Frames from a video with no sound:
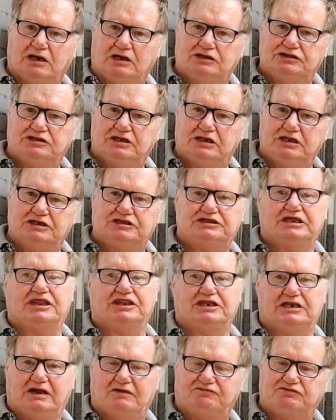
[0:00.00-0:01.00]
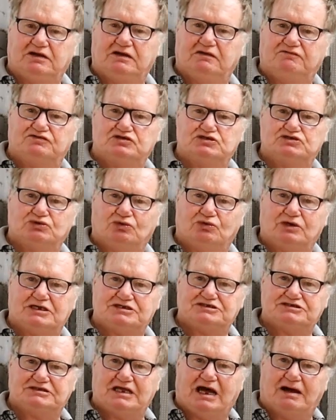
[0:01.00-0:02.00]
and it doesn't have to lift the
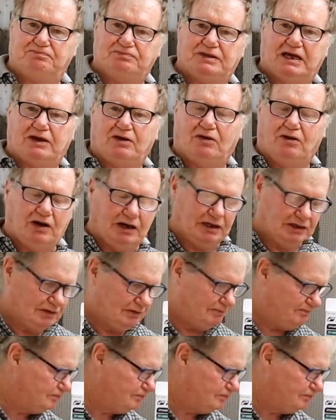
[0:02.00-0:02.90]
sawdust up that high.